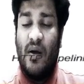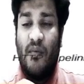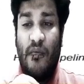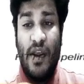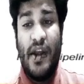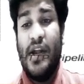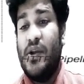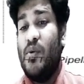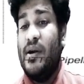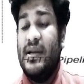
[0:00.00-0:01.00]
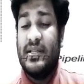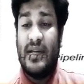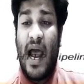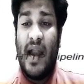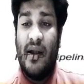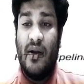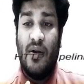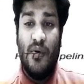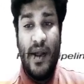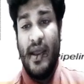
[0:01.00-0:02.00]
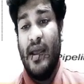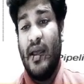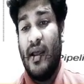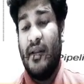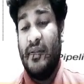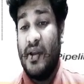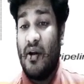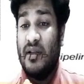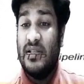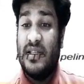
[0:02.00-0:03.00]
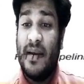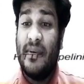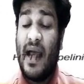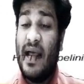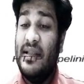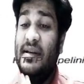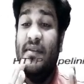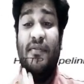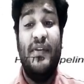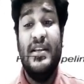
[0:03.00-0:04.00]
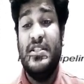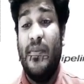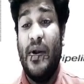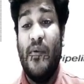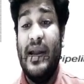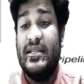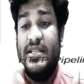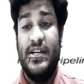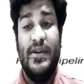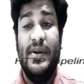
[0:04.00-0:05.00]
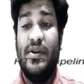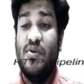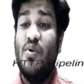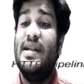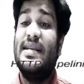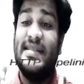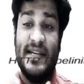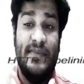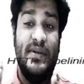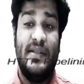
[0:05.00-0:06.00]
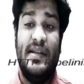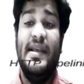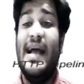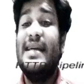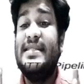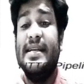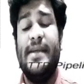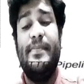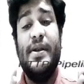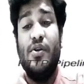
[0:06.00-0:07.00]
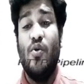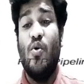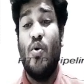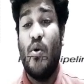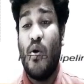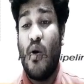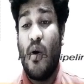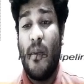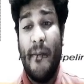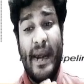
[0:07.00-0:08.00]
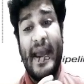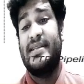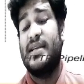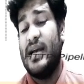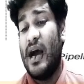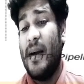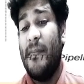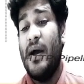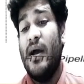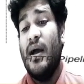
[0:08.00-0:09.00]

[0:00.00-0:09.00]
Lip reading: we need to understand today the concept and the difference between HTTP 2 and HTTP 3. HTTP 2 makes up